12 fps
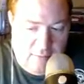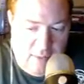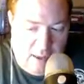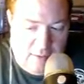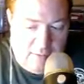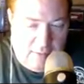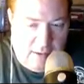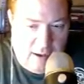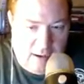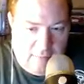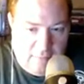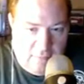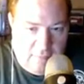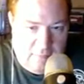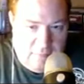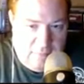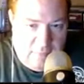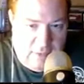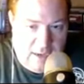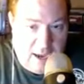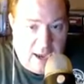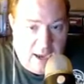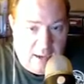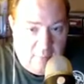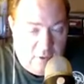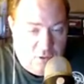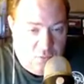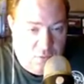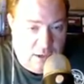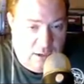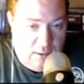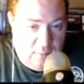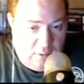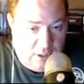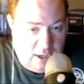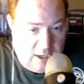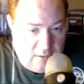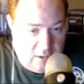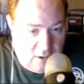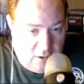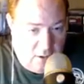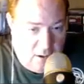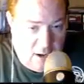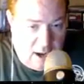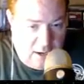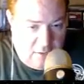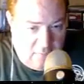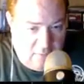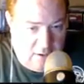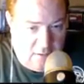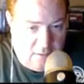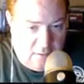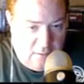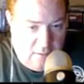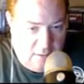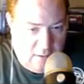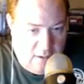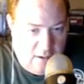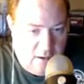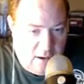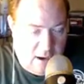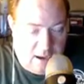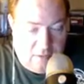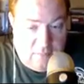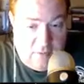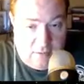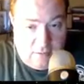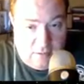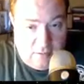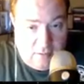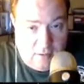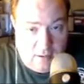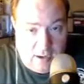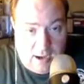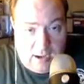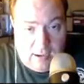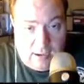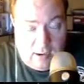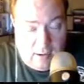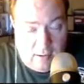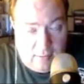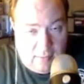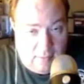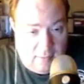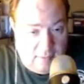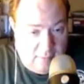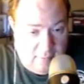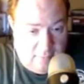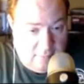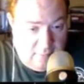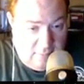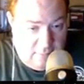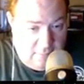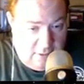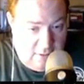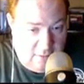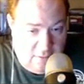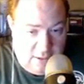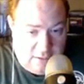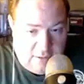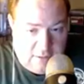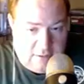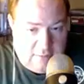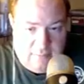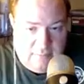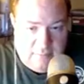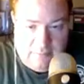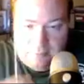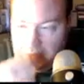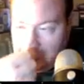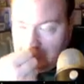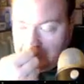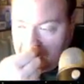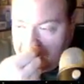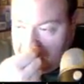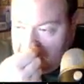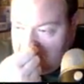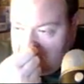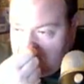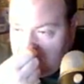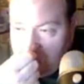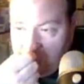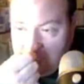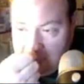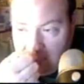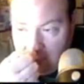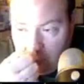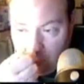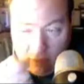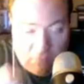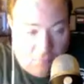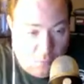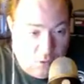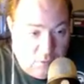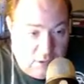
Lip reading: that's a lot of time between playing the card, activating the card, and a character to do it. It's just, to me, that's a lot of work for 1